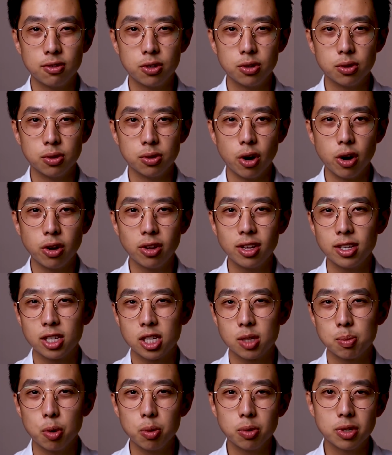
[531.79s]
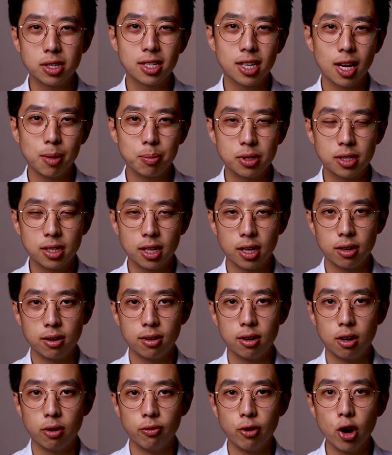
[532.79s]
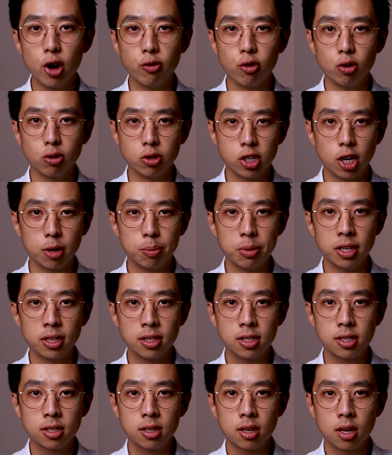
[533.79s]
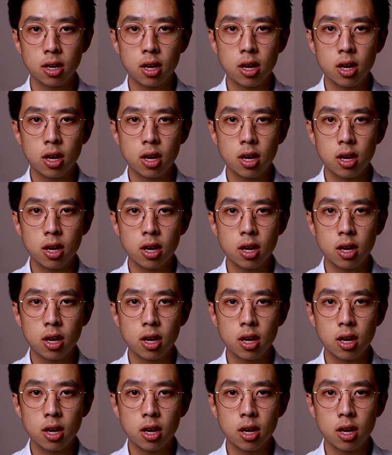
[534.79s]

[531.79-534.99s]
to only a small subset of overall topics.